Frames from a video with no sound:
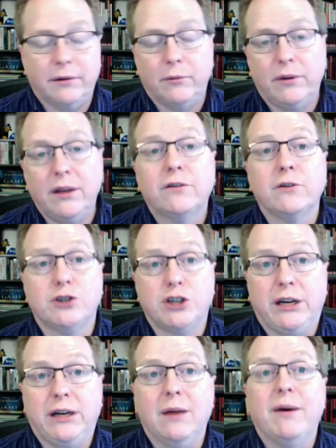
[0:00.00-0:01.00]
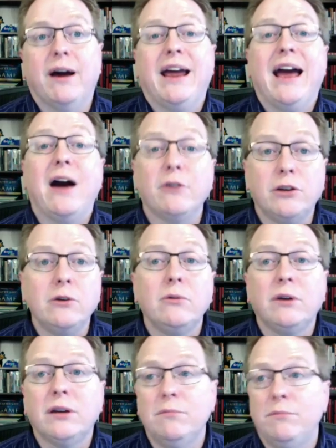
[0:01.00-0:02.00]
info sheet about how you
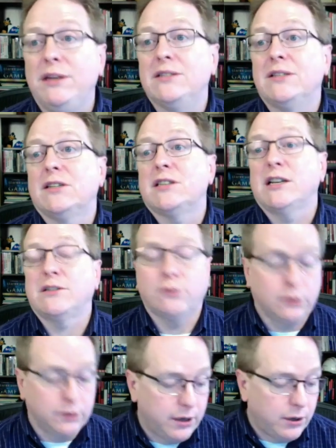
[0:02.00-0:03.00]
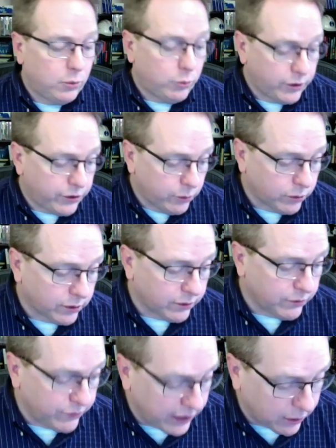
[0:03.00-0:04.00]
can be successful with your
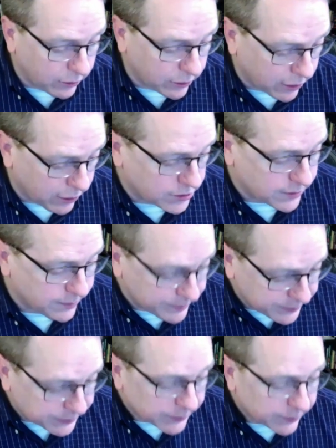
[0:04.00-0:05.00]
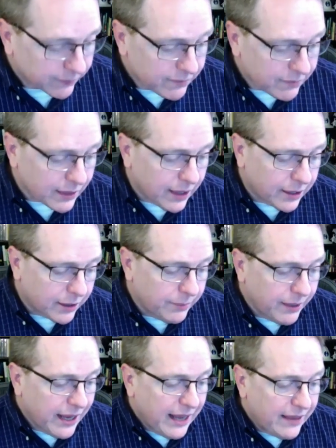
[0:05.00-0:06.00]
video calls.
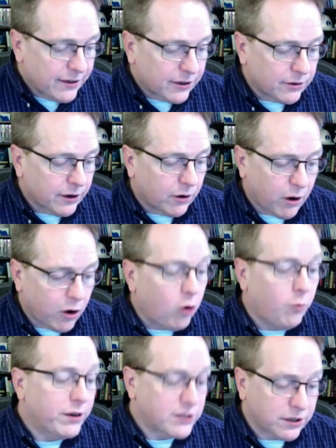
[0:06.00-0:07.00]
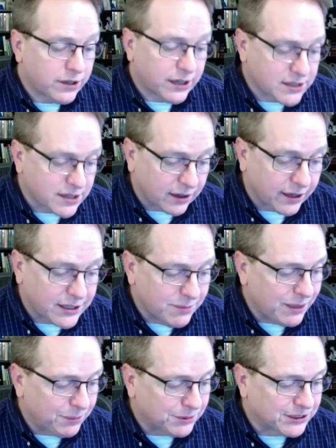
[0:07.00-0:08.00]
There are a whole bunch of things that I'd like to
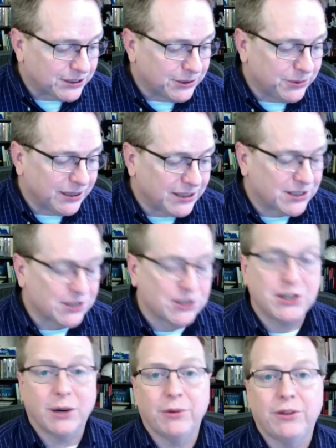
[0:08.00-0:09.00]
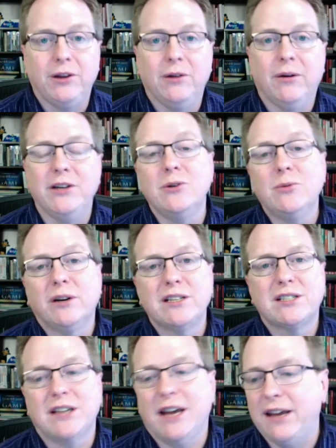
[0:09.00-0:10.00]
be able to share with you. I do want to
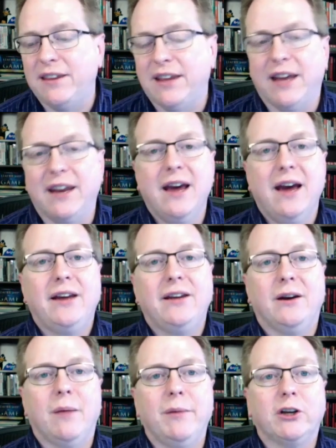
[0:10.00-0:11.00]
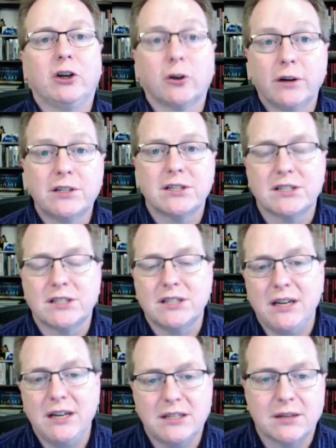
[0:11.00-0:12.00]
say that, I'm encouraged to
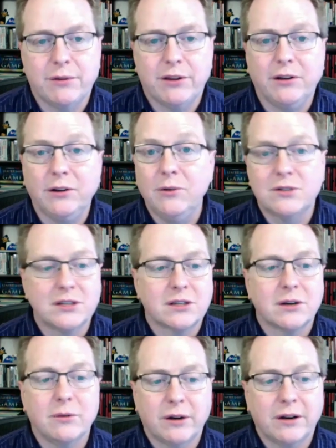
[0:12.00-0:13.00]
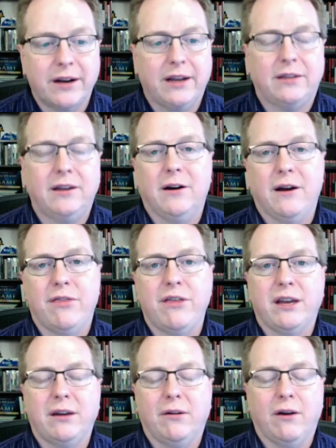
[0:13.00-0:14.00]
see some of the news that's going on out there. I
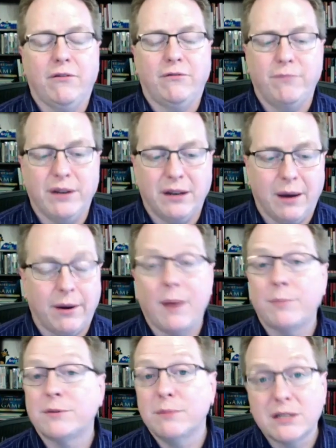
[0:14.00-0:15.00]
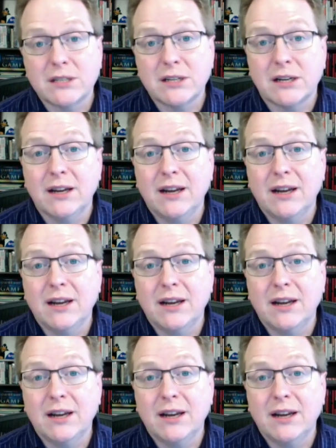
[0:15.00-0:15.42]
think, I'm an optimistic